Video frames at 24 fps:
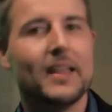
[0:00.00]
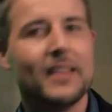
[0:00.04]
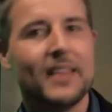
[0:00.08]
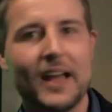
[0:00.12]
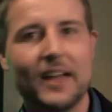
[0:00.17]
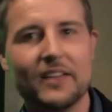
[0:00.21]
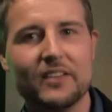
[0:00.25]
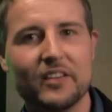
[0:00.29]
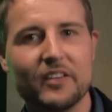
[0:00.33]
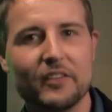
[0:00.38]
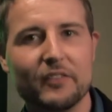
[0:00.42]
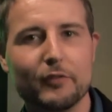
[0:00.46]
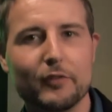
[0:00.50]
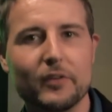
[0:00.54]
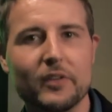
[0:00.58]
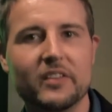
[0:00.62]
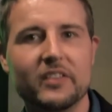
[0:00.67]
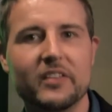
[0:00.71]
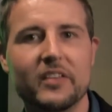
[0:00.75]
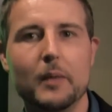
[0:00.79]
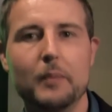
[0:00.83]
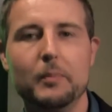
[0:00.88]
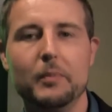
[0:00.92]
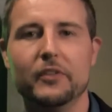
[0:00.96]
That's it for
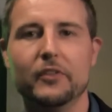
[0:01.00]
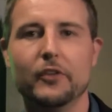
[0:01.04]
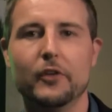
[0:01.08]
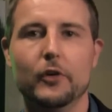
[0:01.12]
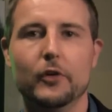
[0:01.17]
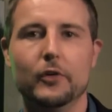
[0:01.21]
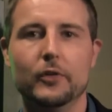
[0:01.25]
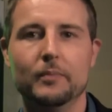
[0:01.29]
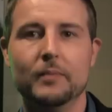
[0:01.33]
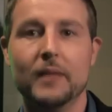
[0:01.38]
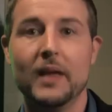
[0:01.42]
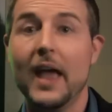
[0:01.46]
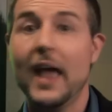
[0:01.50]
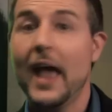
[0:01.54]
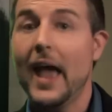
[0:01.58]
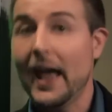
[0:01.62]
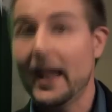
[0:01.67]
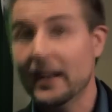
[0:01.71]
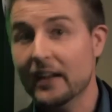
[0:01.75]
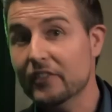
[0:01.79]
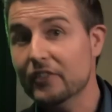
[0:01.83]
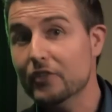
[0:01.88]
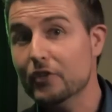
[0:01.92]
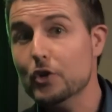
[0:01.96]
this episode,
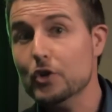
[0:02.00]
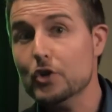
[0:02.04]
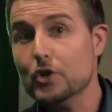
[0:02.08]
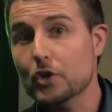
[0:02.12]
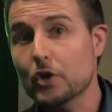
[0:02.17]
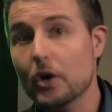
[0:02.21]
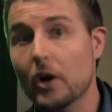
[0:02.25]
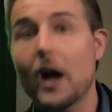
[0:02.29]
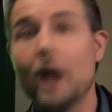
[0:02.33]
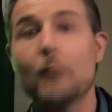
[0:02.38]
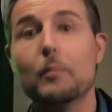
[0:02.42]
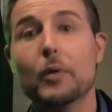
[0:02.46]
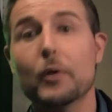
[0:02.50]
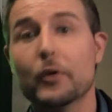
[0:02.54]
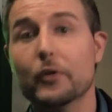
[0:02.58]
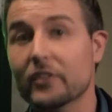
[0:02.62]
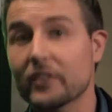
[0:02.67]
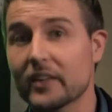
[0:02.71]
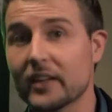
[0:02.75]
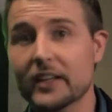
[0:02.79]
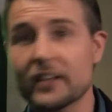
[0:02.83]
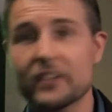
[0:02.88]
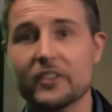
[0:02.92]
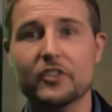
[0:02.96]
and as usual, I'll
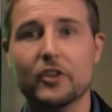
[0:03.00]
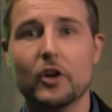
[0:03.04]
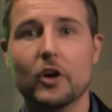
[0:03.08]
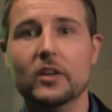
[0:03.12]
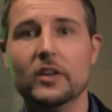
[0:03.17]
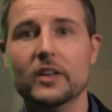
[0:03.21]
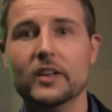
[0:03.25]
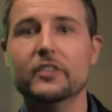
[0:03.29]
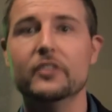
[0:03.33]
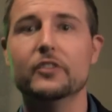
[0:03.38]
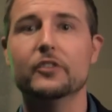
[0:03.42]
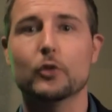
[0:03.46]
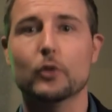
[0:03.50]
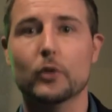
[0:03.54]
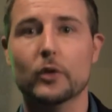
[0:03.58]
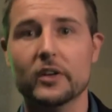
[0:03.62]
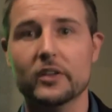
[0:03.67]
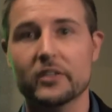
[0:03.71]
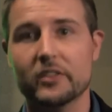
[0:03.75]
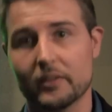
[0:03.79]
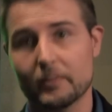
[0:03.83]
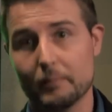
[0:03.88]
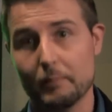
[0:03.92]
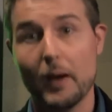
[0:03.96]
post links to all these
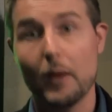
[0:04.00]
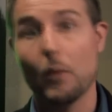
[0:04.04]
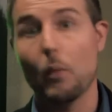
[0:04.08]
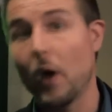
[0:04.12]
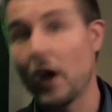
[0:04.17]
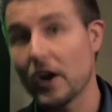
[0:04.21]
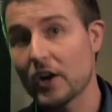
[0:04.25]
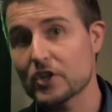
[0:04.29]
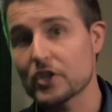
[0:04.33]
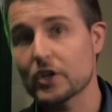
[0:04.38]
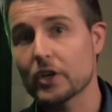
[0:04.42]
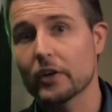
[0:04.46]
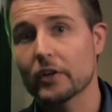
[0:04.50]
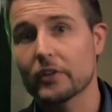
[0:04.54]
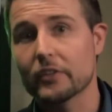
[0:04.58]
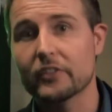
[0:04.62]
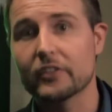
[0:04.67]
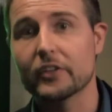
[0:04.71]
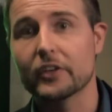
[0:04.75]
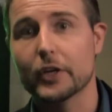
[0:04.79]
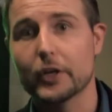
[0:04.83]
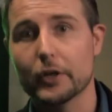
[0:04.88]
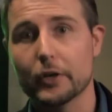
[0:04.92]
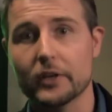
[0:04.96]
stories on my WatchGuard
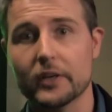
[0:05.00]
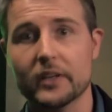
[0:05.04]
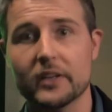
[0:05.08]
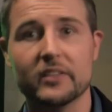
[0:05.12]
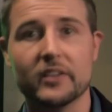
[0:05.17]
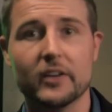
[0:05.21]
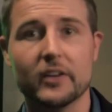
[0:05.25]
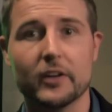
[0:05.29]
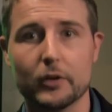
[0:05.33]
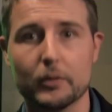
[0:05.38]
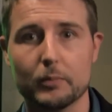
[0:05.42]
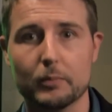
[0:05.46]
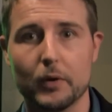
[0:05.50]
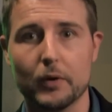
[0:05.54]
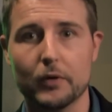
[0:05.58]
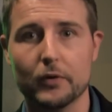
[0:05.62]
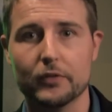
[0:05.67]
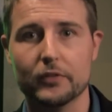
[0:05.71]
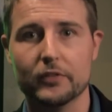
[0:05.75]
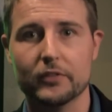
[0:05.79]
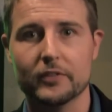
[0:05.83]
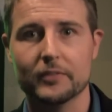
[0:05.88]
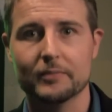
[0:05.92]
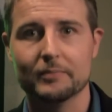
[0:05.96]
Security Center
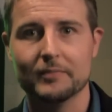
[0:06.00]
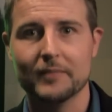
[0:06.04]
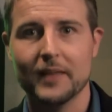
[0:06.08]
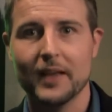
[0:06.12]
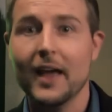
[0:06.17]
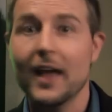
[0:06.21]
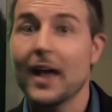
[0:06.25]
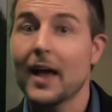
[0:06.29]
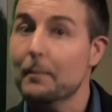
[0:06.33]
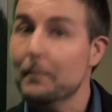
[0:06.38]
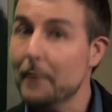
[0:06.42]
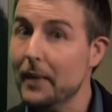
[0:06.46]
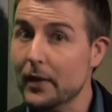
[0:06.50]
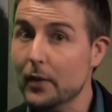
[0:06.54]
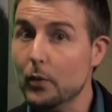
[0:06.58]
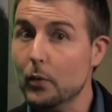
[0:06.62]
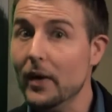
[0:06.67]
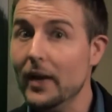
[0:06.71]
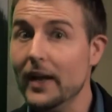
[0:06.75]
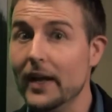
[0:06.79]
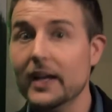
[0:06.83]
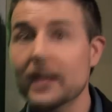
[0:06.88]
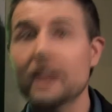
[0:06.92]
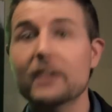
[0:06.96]
post. By the
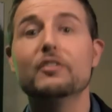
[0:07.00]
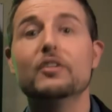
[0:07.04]
way,